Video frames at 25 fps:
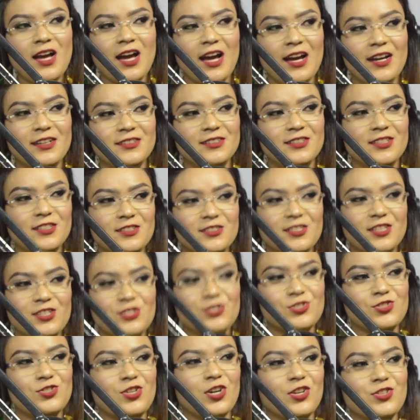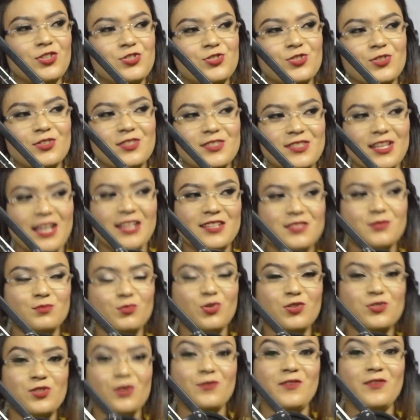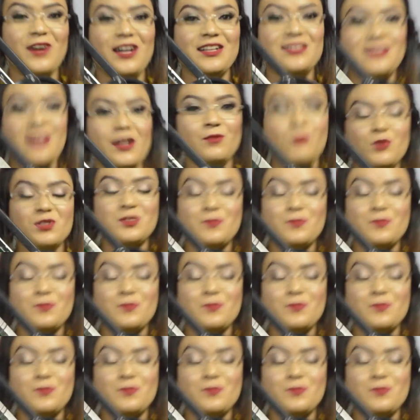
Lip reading: And this just shows that most of our time,